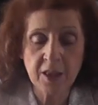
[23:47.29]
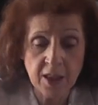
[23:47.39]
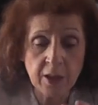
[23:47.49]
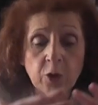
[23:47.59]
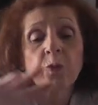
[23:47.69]

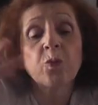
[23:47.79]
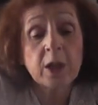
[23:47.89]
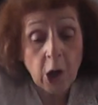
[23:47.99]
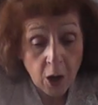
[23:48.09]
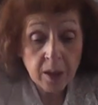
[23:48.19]
the,
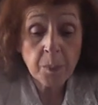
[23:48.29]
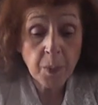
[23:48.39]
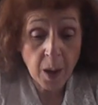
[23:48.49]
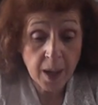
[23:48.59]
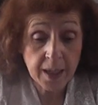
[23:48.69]
we call it a
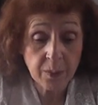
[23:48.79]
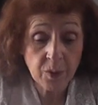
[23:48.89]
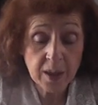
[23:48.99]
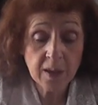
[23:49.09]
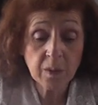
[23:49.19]
body.
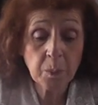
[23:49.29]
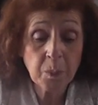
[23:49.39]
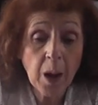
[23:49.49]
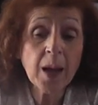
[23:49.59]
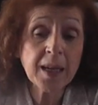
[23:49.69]
When this
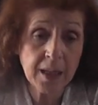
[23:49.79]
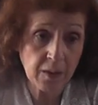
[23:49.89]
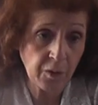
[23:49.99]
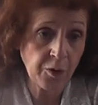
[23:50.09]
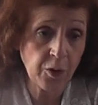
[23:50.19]
body
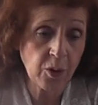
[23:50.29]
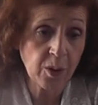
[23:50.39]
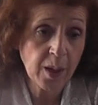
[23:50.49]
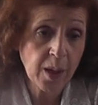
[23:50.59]
is full,